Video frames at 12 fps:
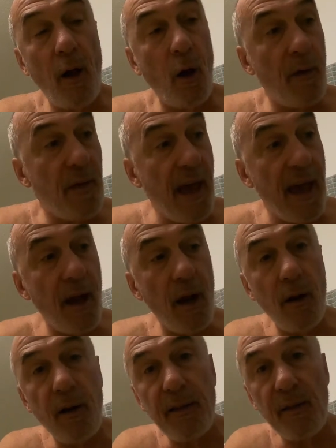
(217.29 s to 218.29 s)
Oh, the
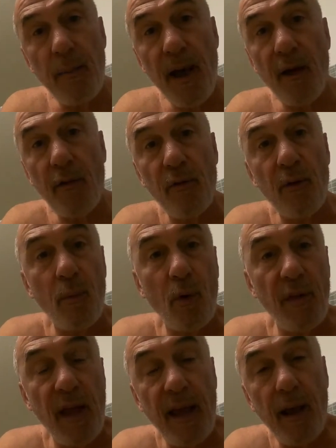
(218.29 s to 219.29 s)
air in the bathroom or
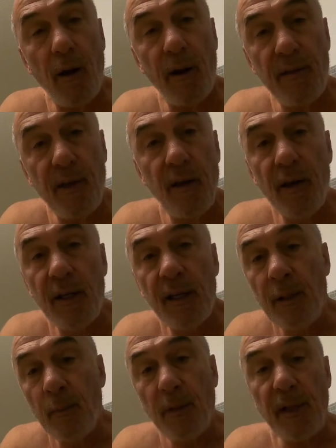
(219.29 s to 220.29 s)
the air in the
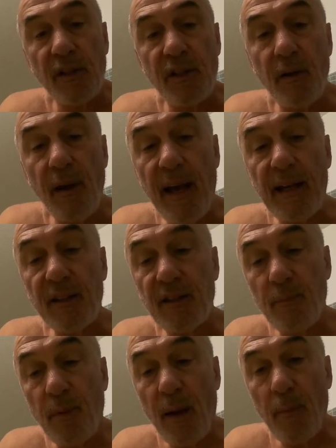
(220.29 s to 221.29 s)
place you're at is
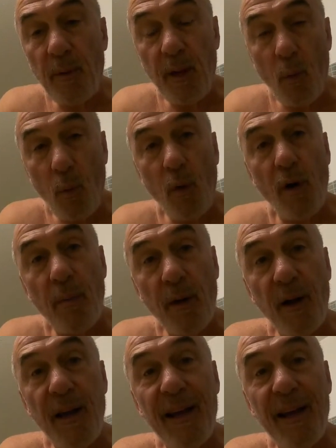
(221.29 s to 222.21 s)
probably warmer